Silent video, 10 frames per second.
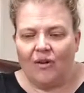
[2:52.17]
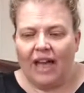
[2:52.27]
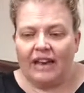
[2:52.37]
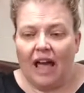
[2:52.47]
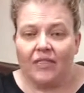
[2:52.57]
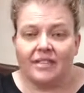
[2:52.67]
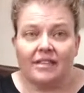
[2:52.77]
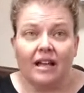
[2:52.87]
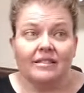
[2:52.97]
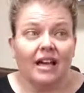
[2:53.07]
Okay, now the
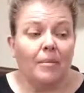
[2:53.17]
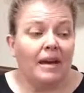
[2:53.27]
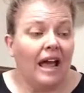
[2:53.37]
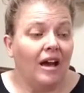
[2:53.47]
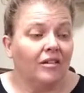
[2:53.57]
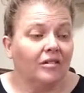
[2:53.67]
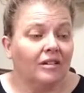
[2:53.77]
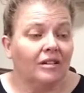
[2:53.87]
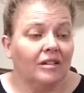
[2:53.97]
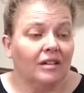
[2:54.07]
sun's coming out.
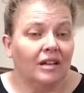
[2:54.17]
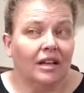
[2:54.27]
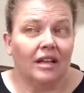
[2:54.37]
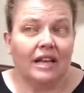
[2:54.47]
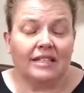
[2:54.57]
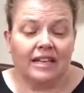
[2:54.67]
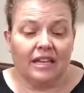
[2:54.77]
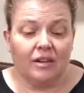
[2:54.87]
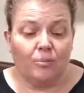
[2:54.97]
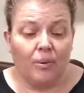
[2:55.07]
It's
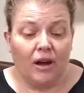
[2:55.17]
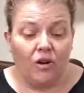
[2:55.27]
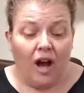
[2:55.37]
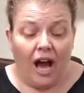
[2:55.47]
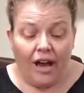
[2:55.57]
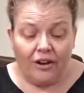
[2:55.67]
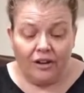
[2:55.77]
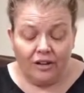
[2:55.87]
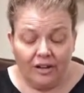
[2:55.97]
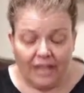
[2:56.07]
getting the puddle hotter.
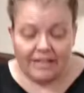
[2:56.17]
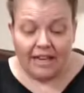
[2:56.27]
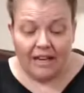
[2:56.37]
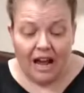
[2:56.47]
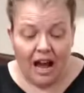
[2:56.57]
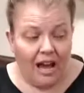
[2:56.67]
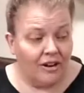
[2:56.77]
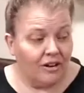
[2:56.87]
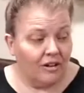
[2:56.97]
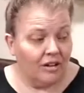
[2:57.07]
It's getting it
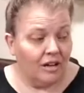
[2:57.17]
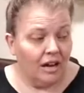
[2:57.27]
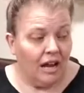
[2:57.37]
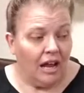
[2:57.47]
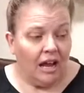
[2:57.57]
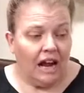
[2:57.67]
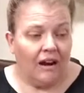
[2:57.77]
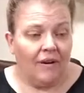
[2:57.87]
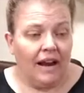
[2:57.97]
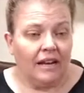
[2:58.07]
hotter. All
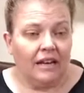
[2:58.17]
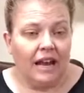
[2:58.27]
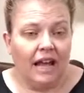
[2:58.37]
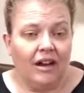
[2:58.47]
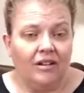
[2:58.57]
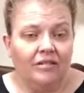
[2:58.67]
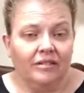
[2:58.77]
right, now